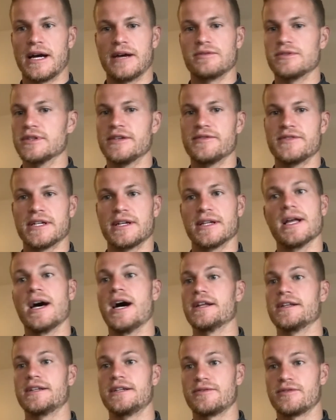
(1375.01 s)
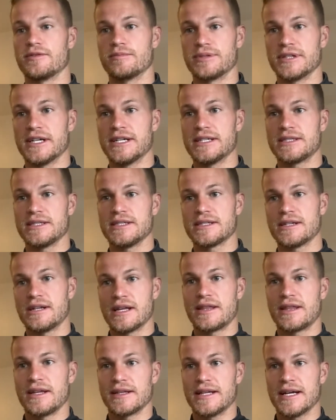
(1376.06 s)
I lived in a lot of different places, and I
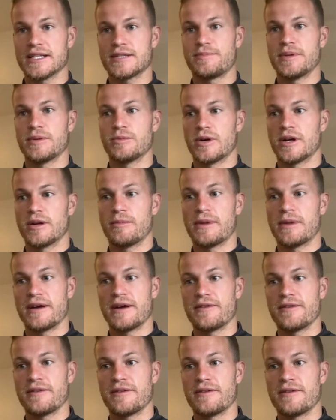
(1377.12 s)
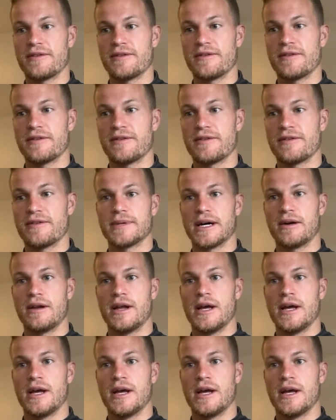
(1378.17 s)
think that's been one of my favorite parts about